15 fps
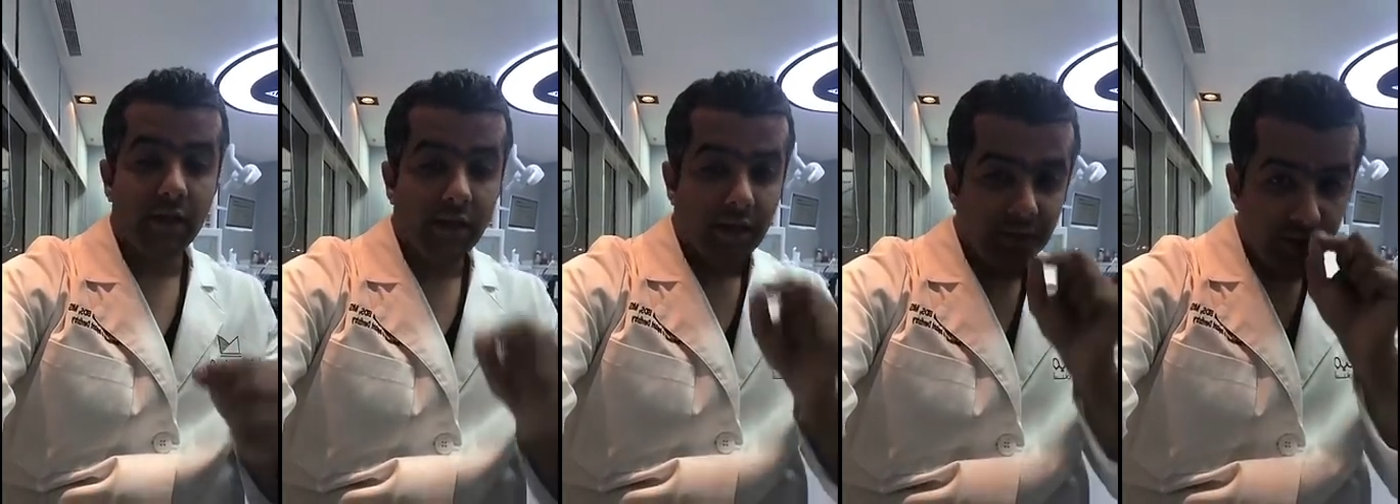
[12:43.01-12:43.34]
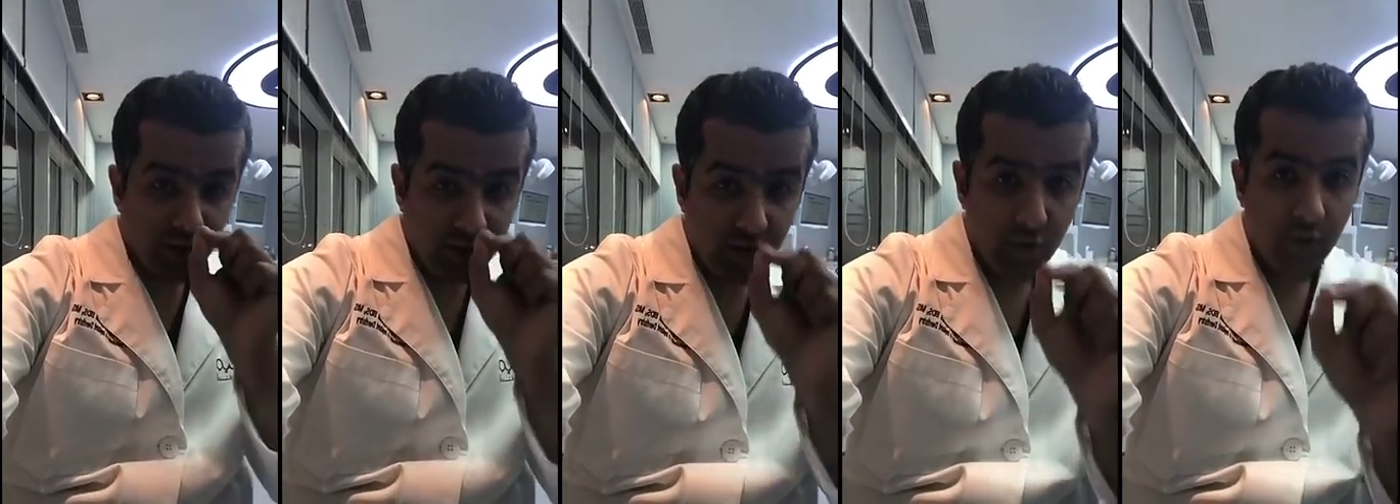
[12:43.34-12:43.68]

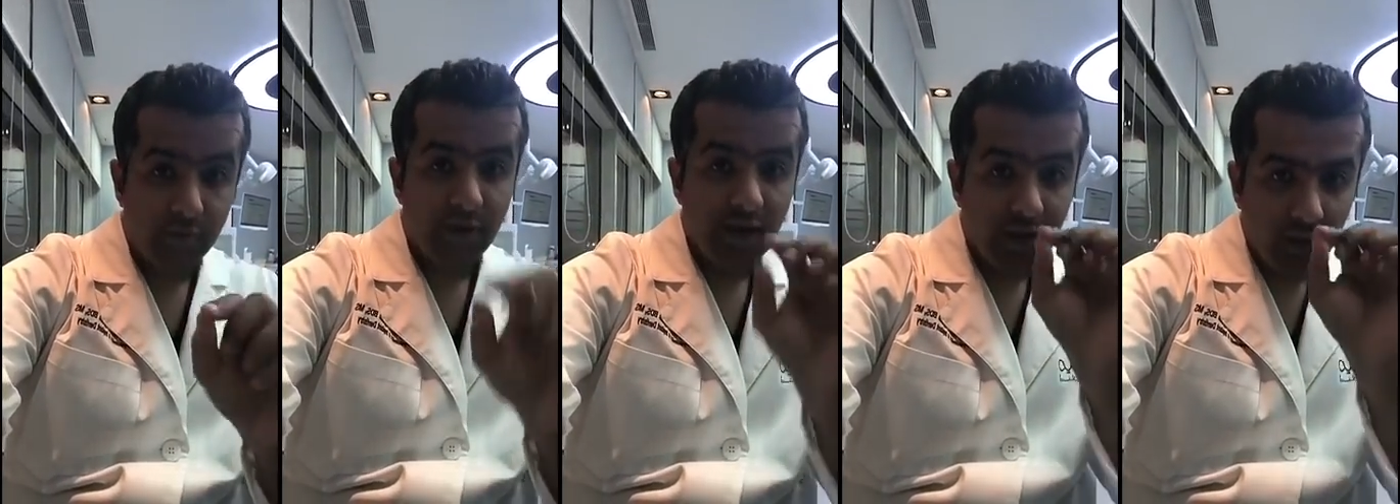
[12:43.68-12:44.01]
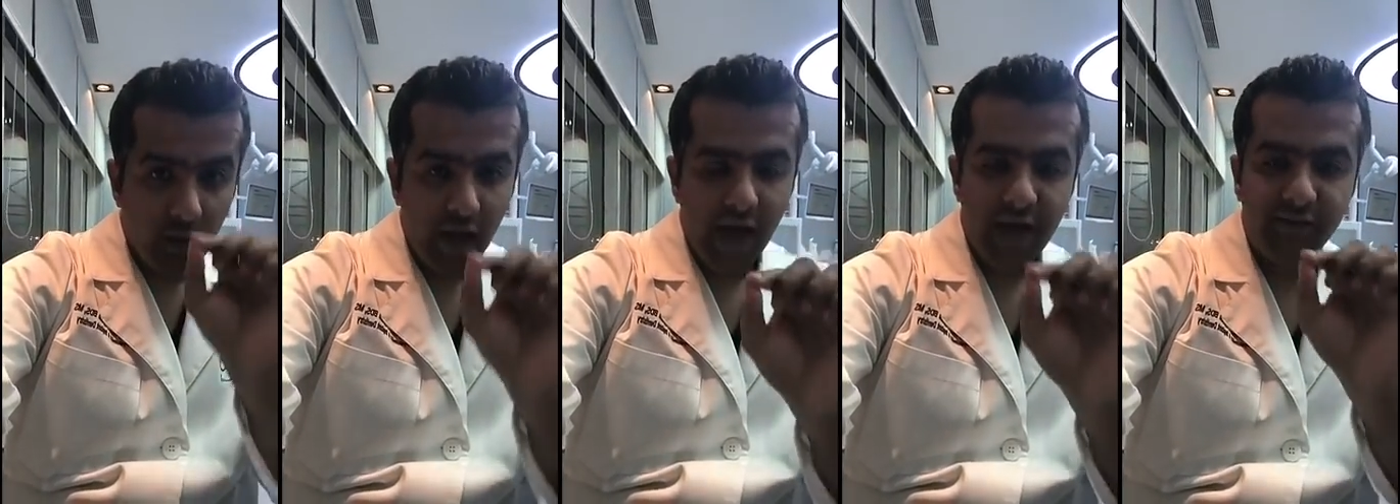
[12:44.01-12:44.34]
determine, you
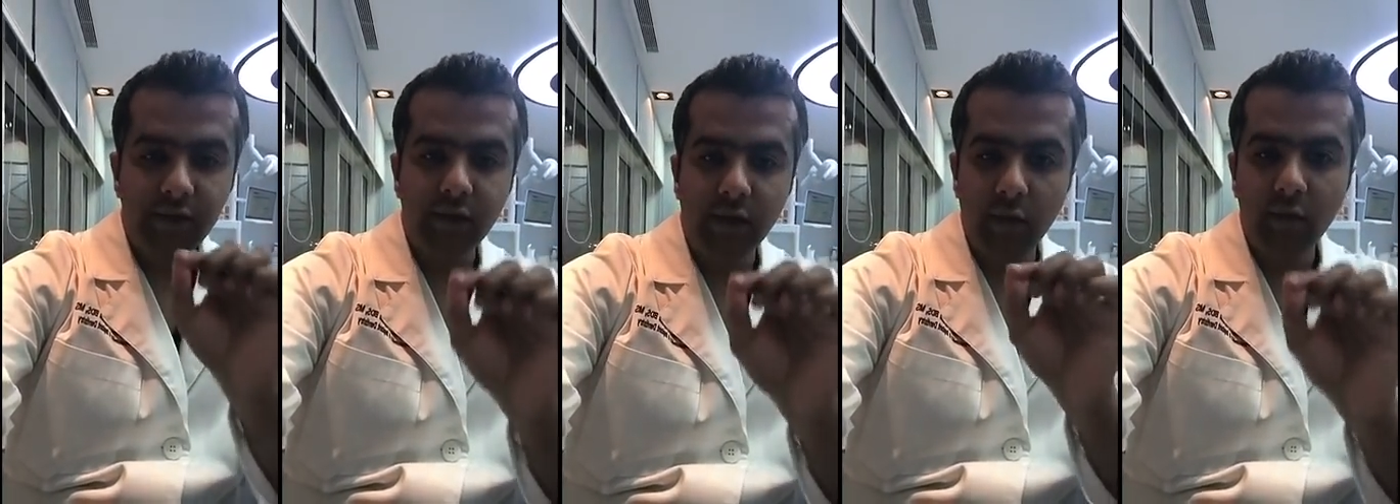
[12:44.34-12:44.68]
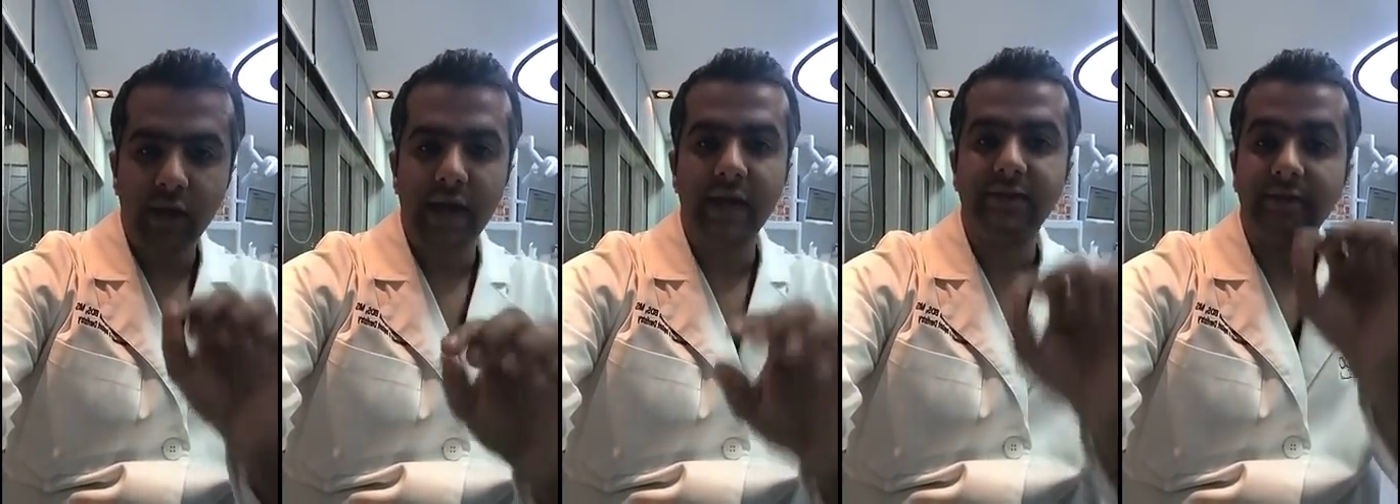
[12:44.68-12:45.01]
have to
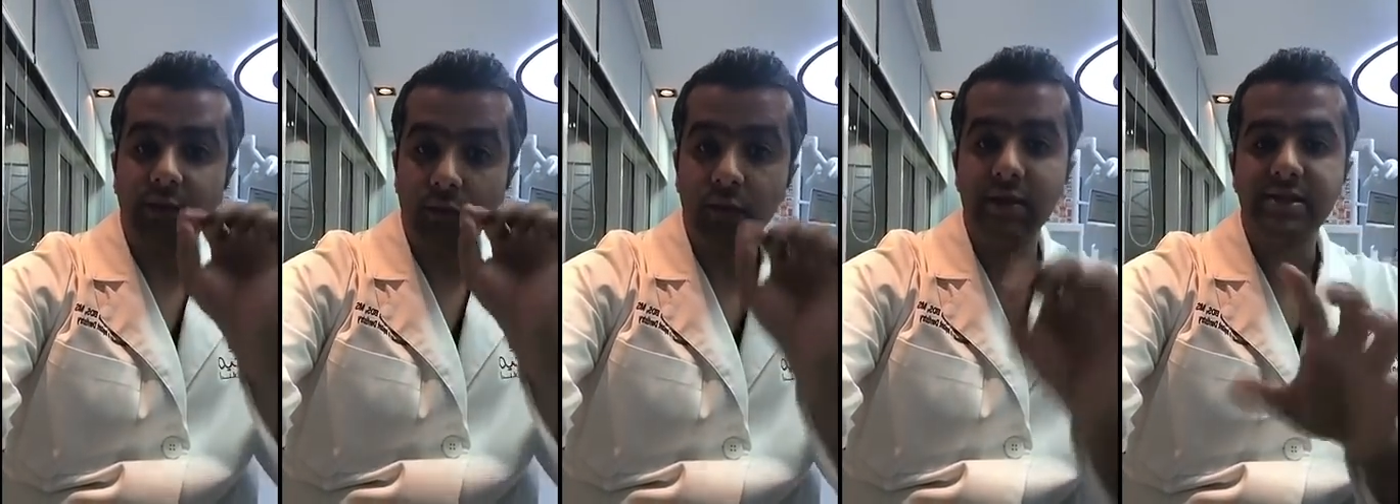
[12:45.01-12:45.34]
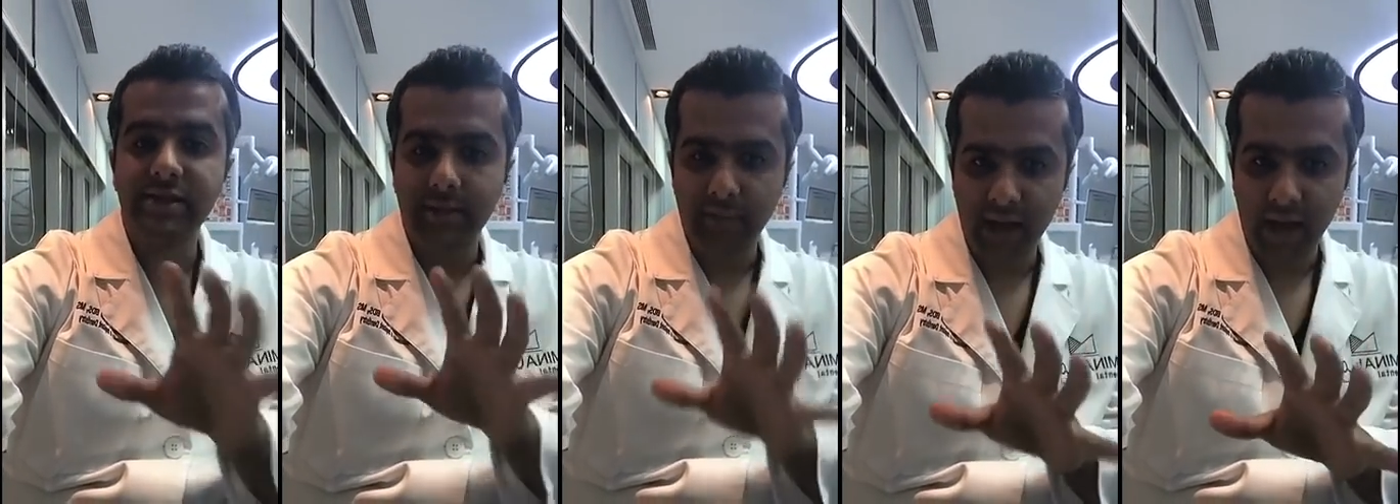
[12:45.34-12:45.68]
locate the reason
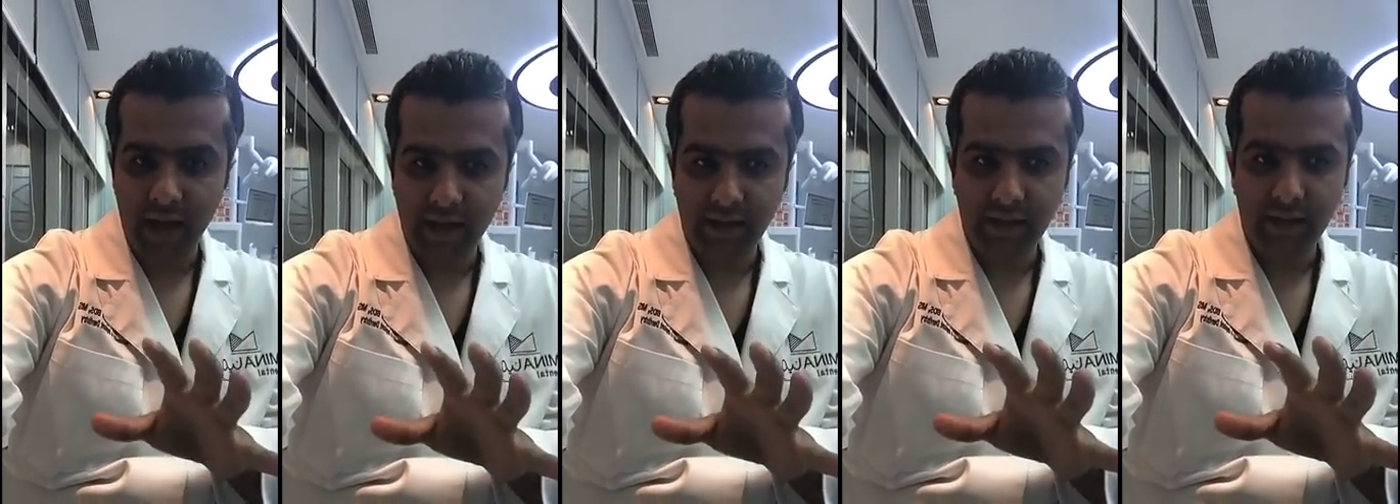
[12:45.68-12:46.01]
behind it.